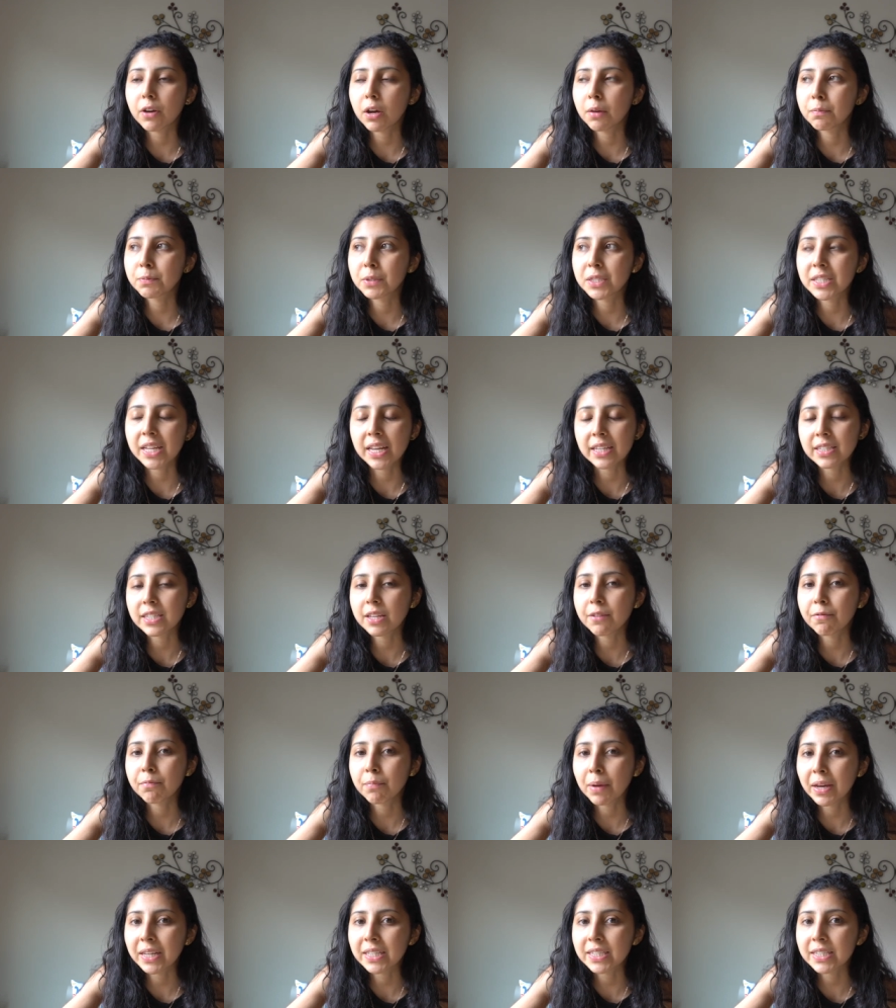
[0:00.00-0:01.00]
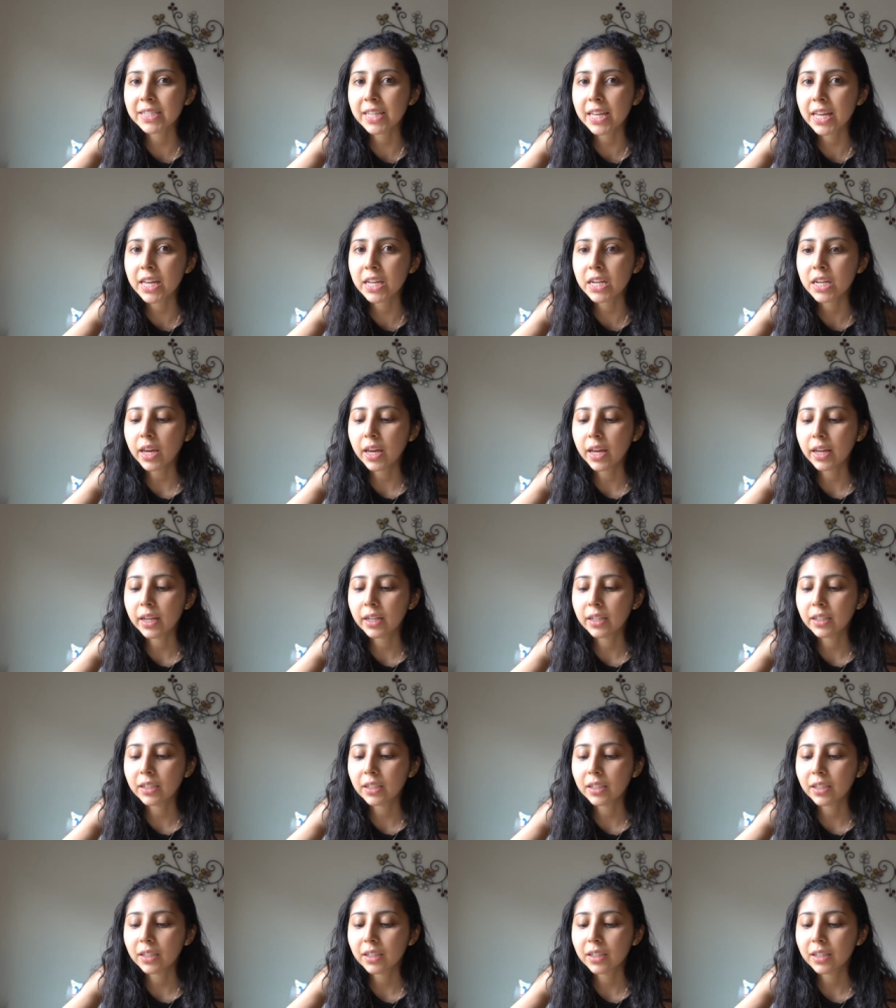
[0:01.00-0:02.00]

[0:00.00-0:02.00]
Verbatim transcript: obsessive mindset. And,